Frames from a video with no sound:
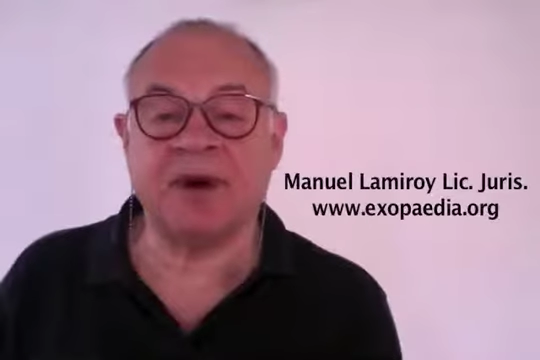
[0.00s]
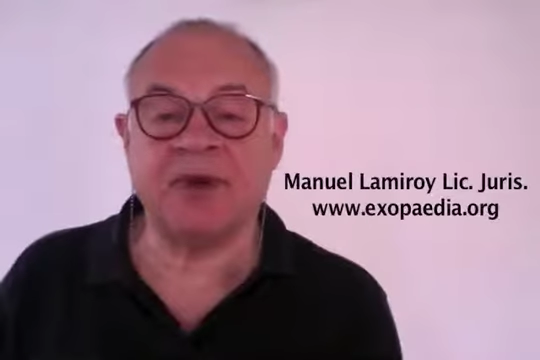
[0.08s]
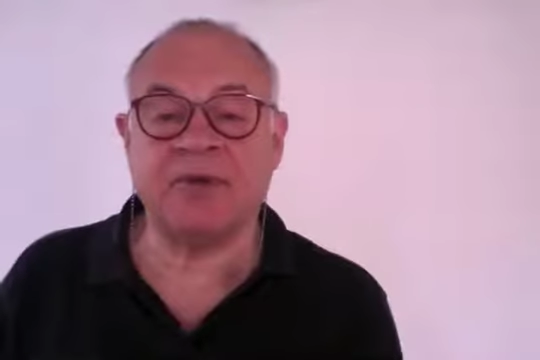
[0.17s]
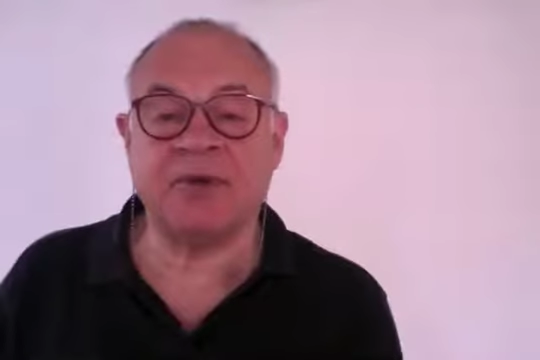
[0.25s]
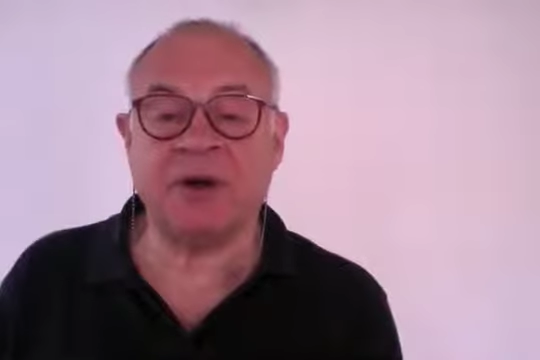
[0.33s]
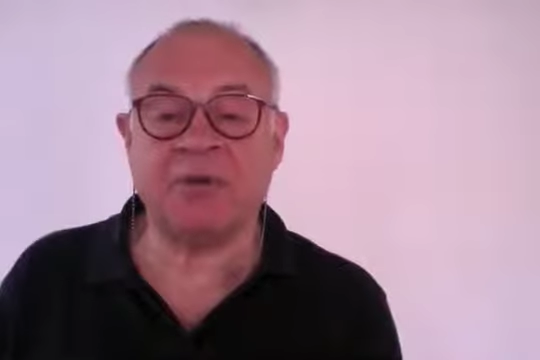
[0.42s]

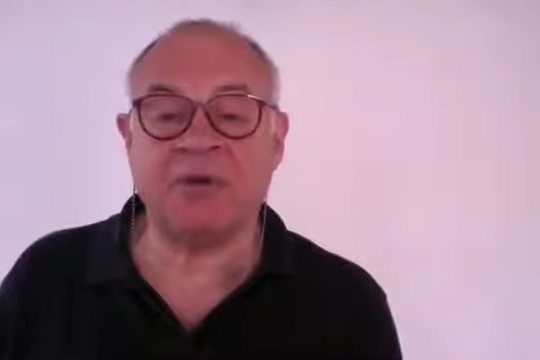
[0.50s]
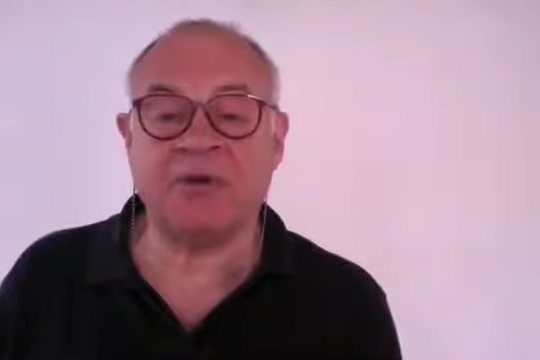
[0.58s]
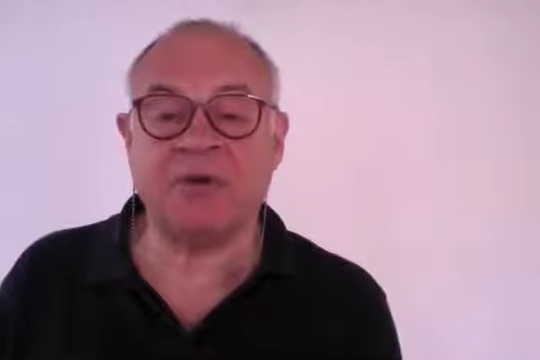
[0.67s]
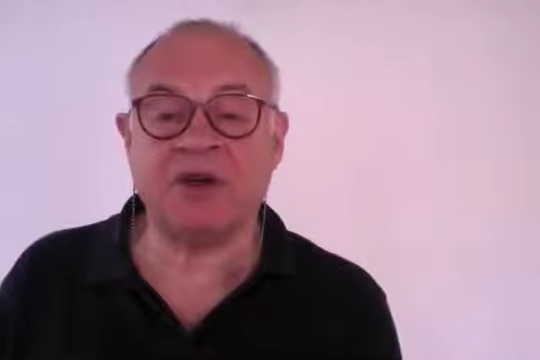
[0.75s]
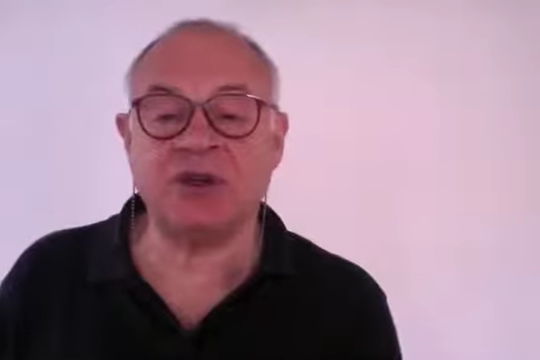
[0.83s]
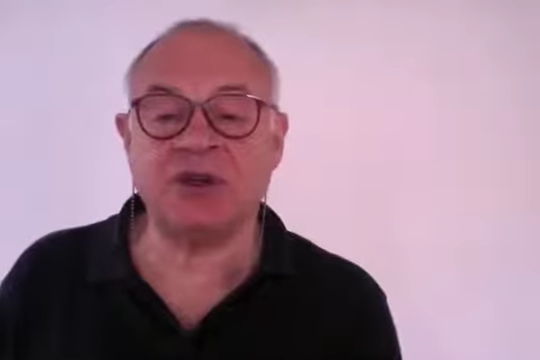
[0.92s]
offering
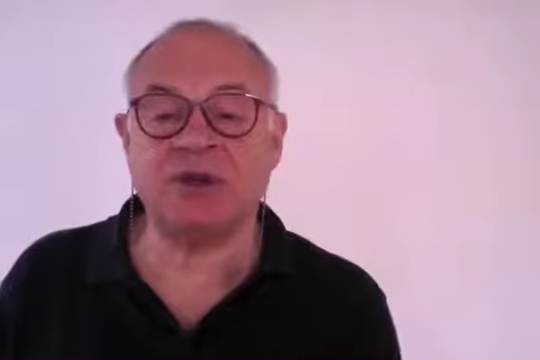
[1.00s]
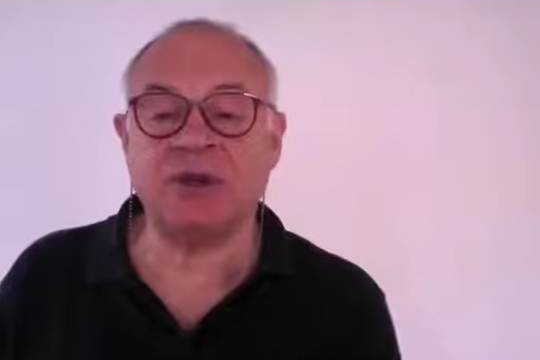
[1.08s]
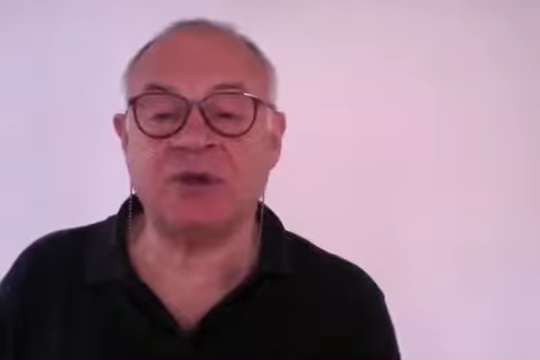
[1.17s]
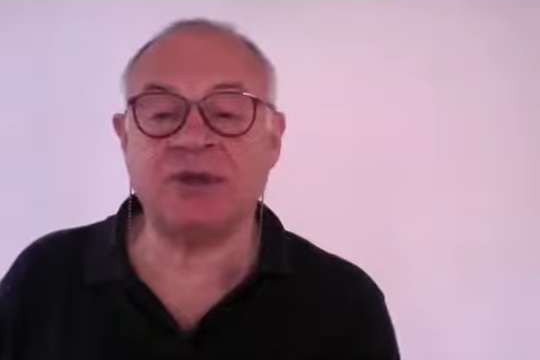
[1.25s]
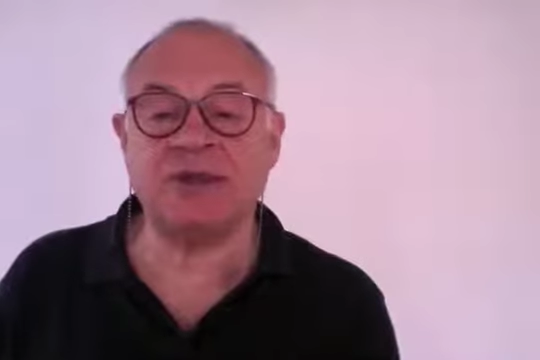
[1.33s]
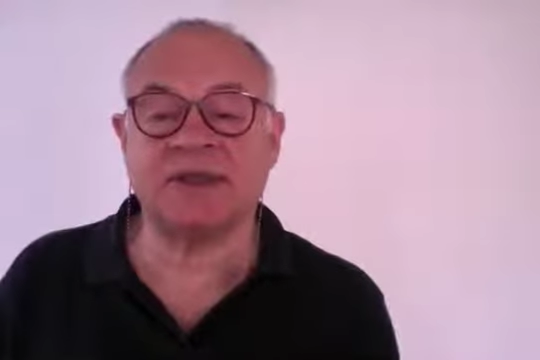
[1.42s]
professional
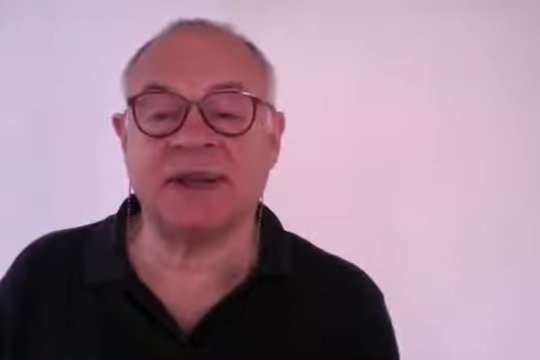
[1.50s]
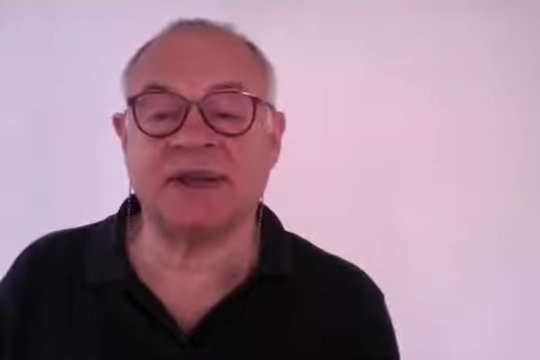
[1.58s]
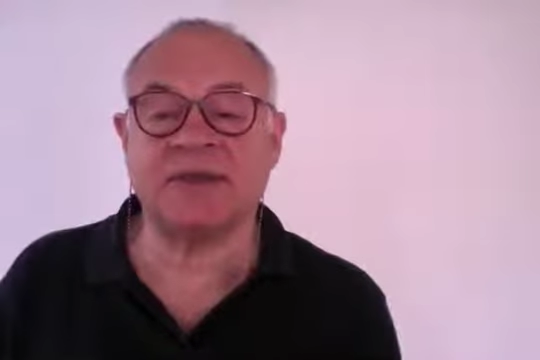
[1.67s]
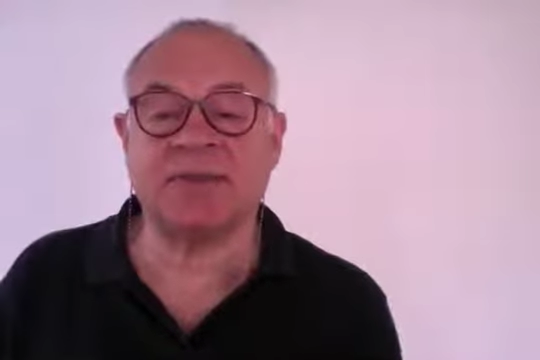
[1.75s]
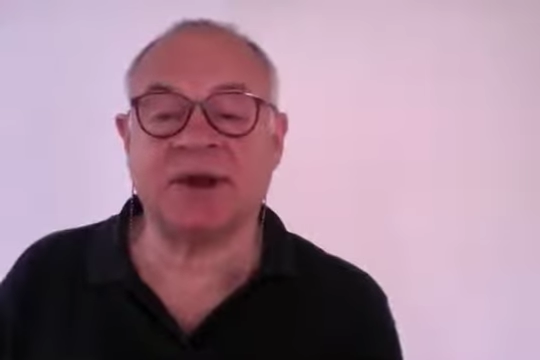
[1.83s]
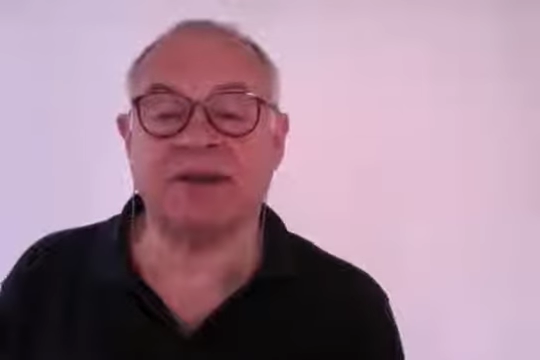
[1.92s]
courses in
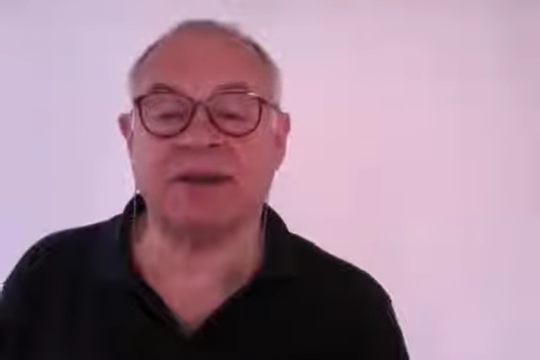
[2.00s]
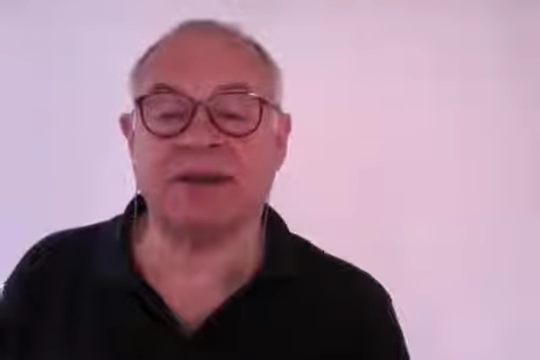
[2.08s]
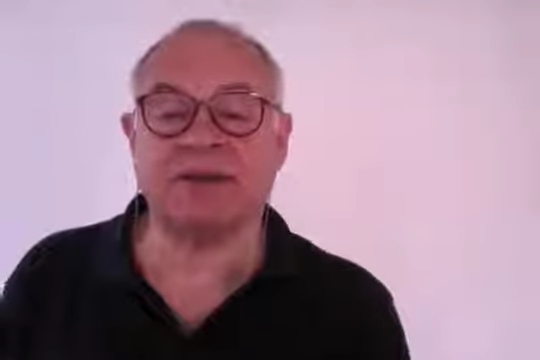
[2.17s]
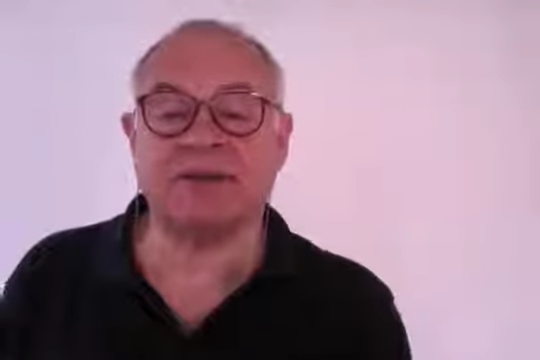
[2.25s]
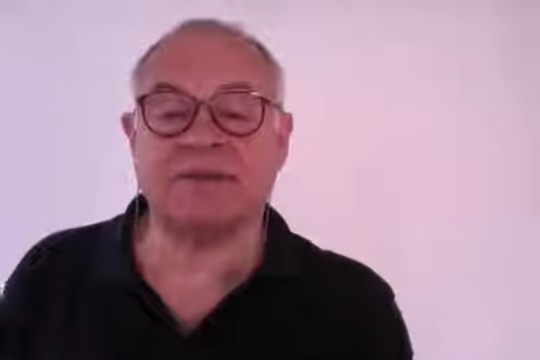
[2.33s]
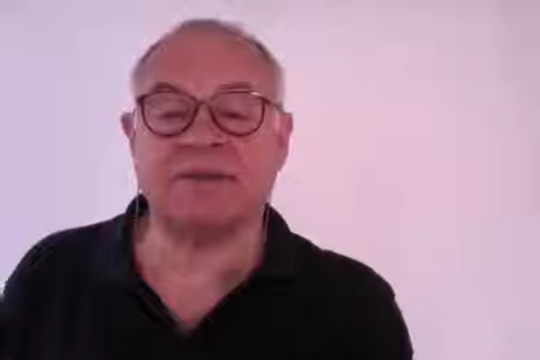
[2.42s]
exopolitics.